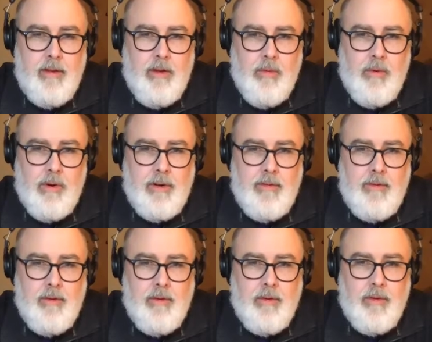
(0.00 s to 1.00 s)
you want
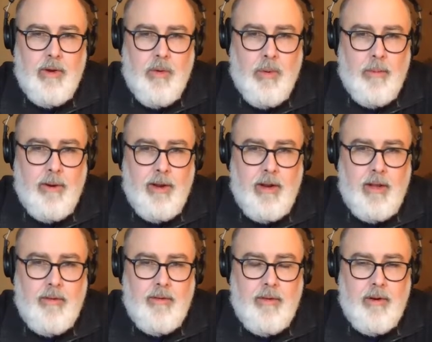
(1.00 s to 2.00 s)
to incorporate
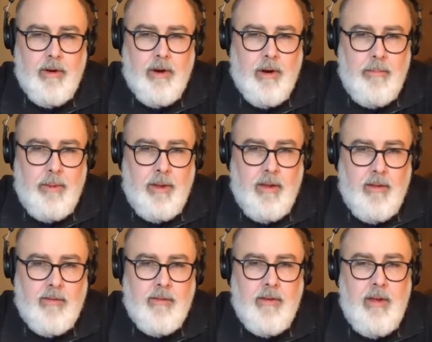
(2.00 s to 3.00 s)
into your
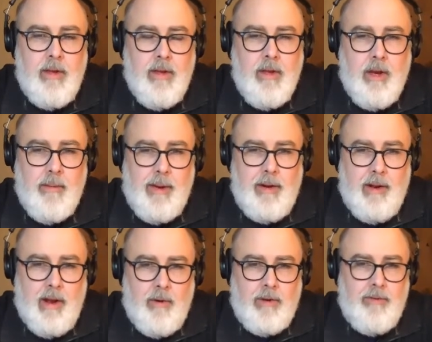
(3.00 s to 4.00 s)
piece about
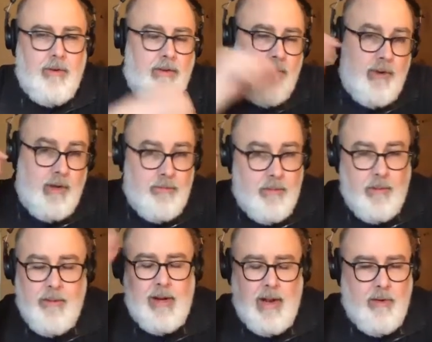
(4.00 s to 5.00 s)
not rushing to judgment. I
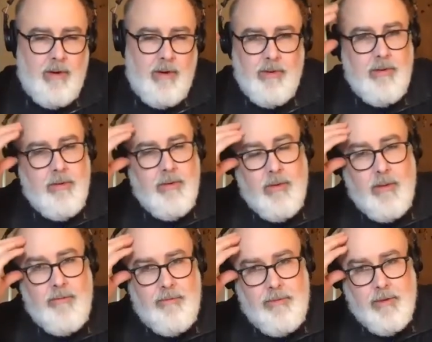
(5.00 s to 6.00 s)
mean, not rushing to
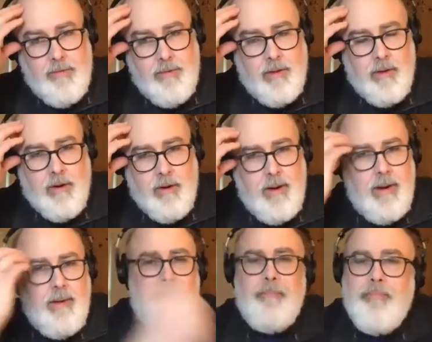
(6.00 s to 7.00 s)
fill her
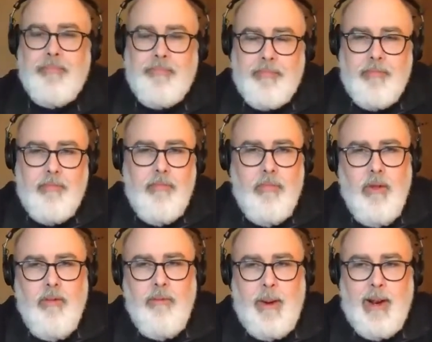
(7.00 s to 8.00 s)

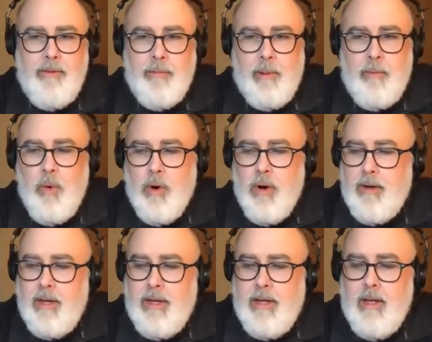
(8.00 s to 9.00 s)
spot on the Supreme Court.
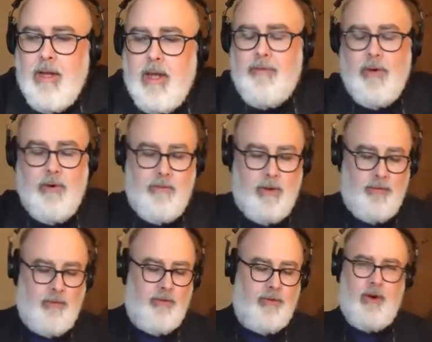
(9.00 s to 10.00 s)
If
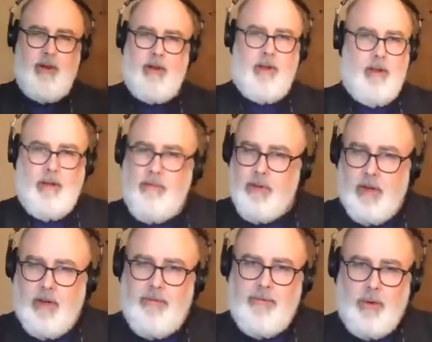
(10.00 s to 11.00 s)
you started
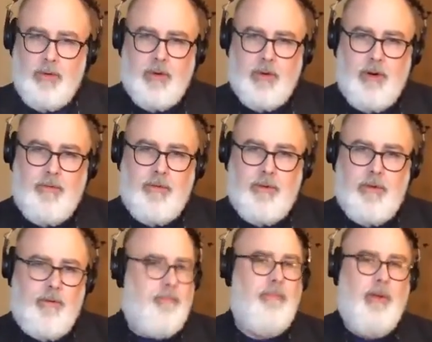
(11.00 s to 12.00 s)
a folder for